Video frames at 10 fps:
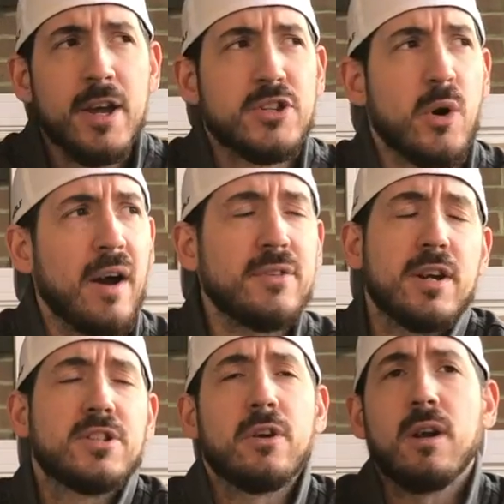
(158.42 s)
So after
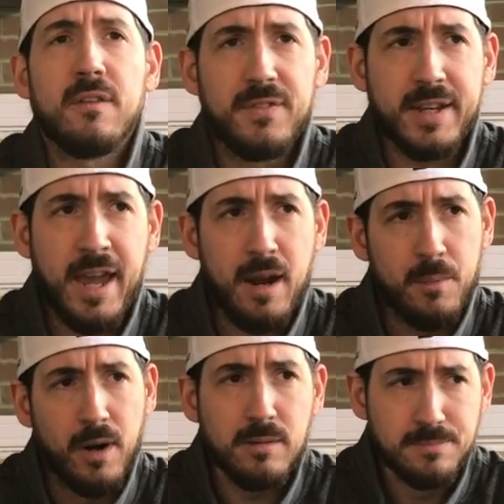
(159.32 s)
I turned off the
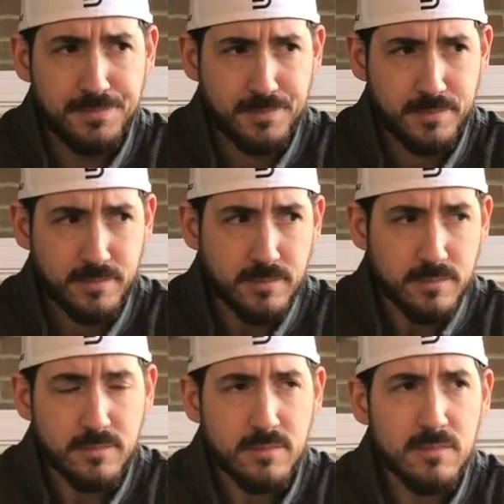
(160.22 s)
camera
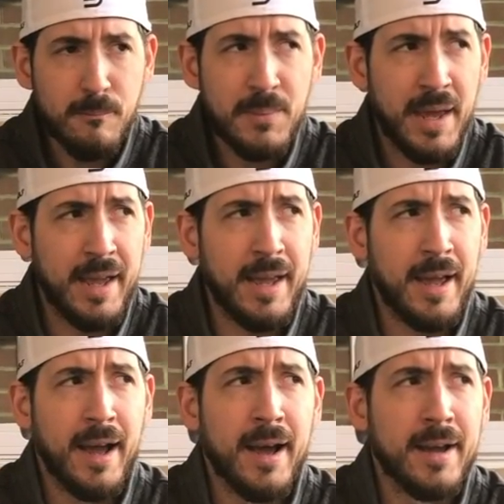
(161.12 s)

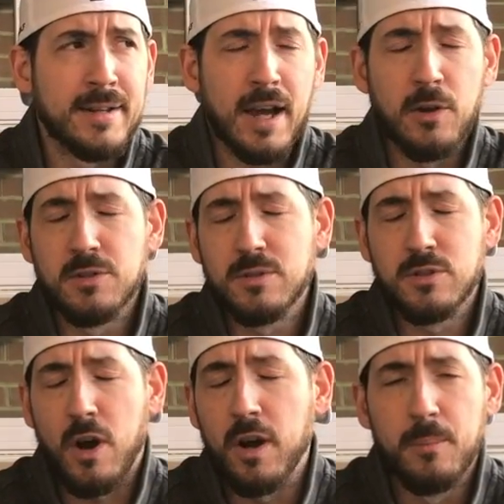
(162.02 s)
and I was
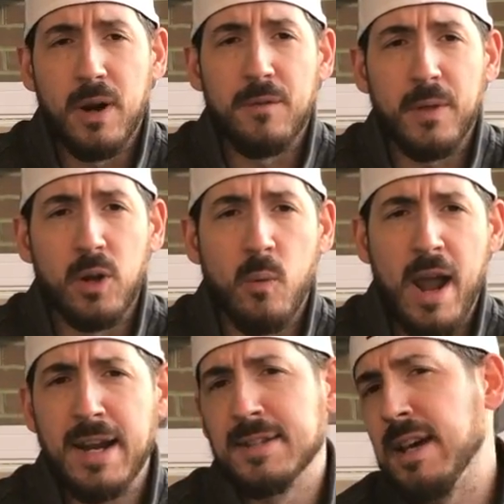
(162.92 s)
starting to put everything
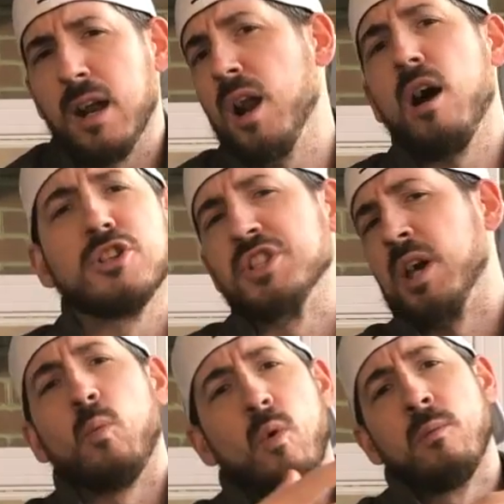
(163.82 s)
away, I decided, oh, I'll just
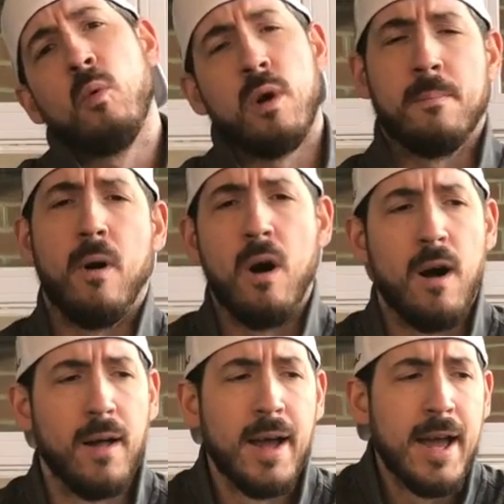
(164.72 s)
hit one more
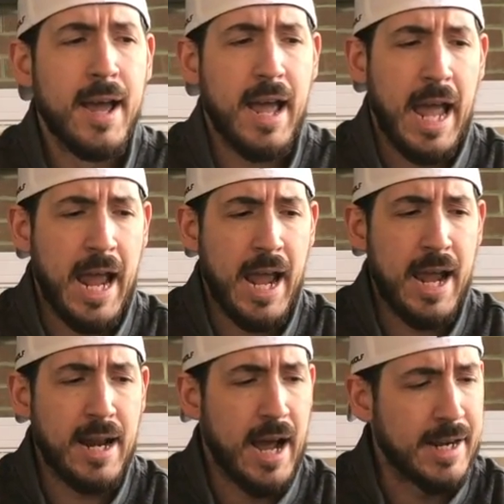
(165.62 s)
ball.
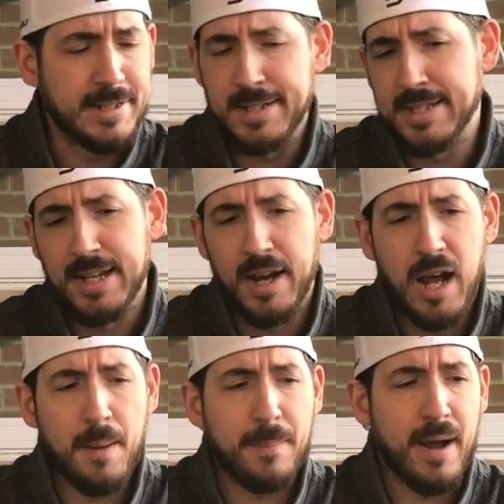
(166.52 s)
And I didn't set
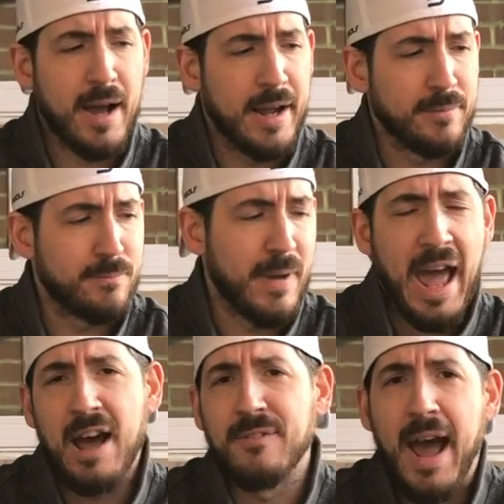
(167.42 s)
up. I
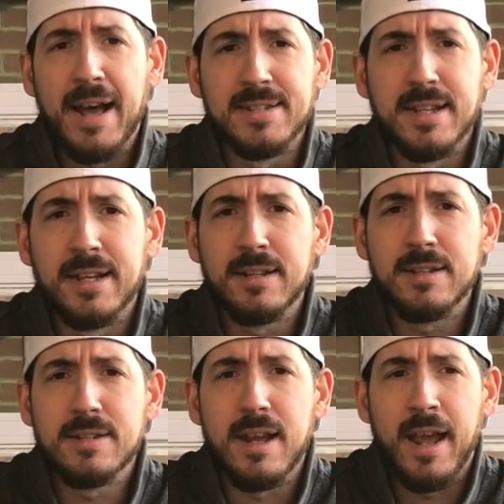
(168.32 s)
half-assed it,
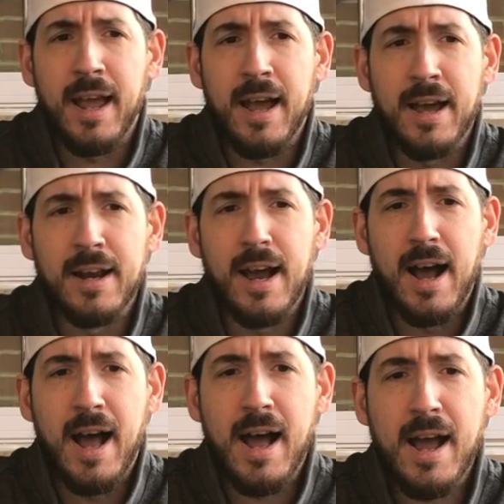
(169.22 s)
and
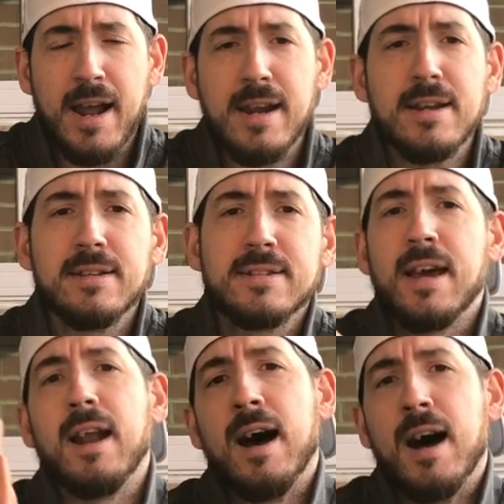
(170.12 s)
I
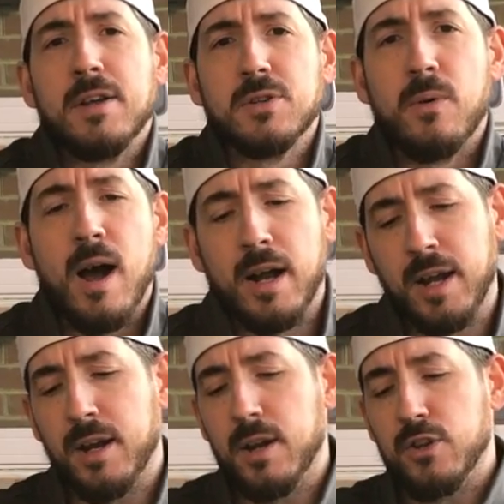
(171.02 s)
sent a hosel
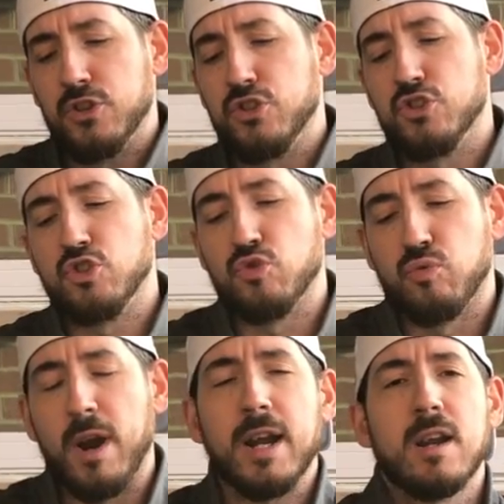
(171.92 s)
rocket
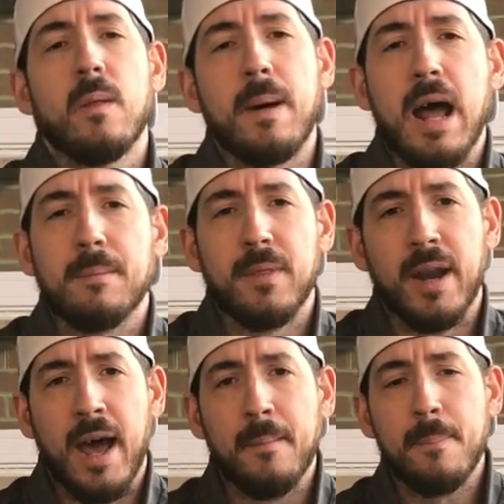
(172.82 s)
straight into the bottom of the
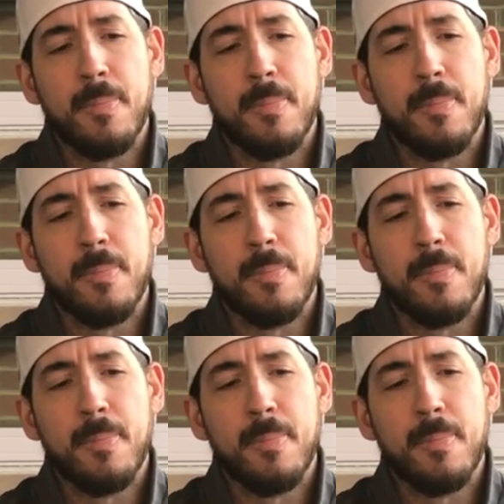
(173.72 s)
net,